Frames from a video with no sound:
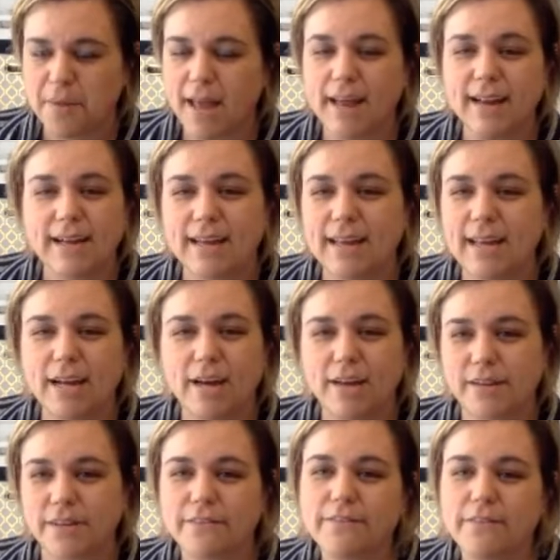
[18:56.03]

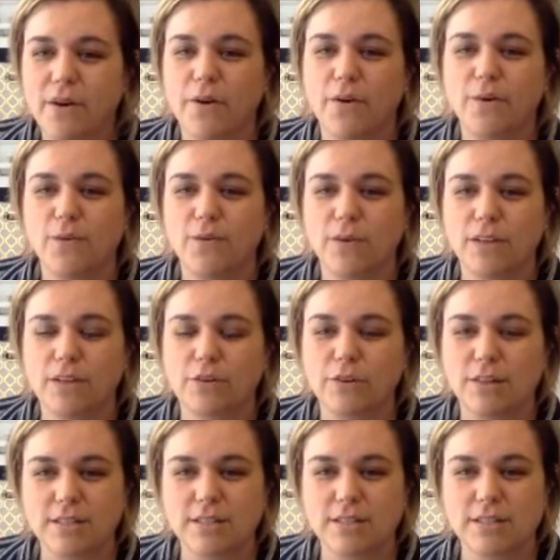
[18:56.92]
panicking on the phone with
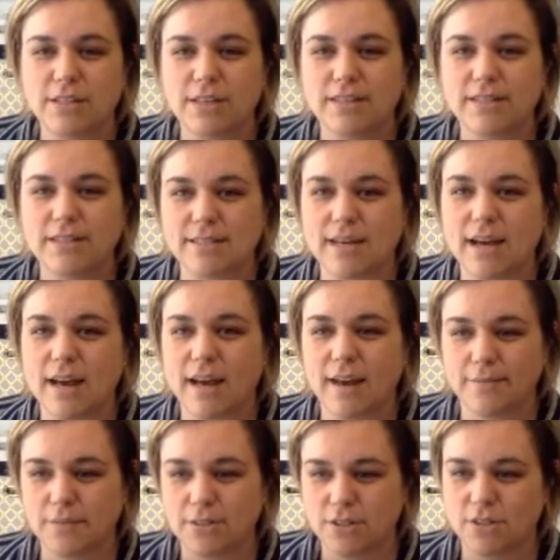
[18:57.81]
Crystal at the
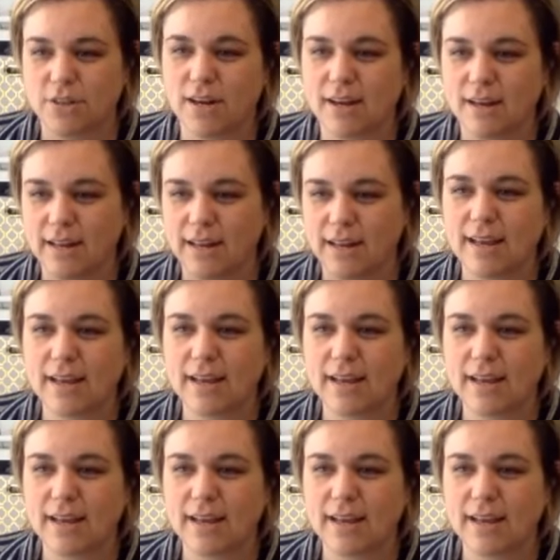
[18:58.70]
time to try to